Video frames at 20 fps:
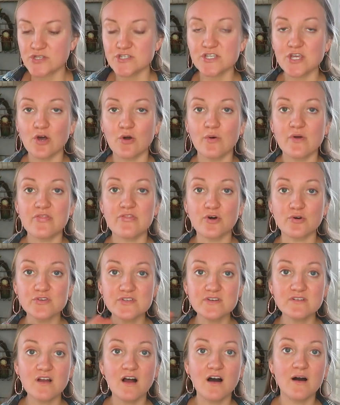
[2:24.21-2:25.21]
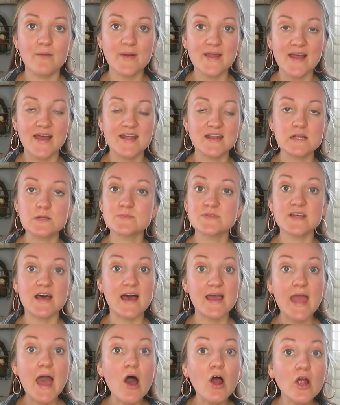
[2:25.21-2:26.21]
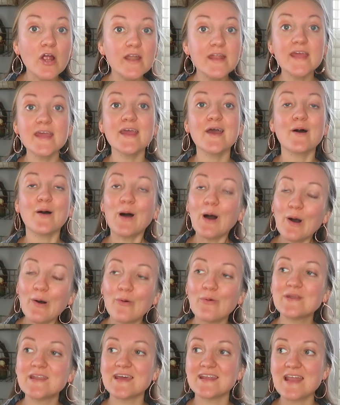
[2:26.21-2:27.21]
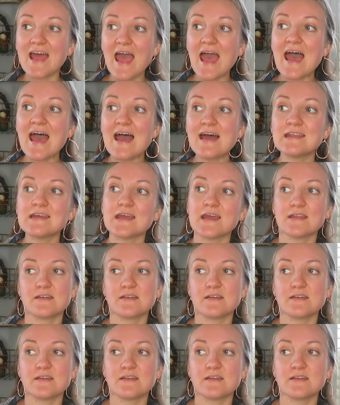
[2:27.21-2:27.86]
So those are all my items I already own and had,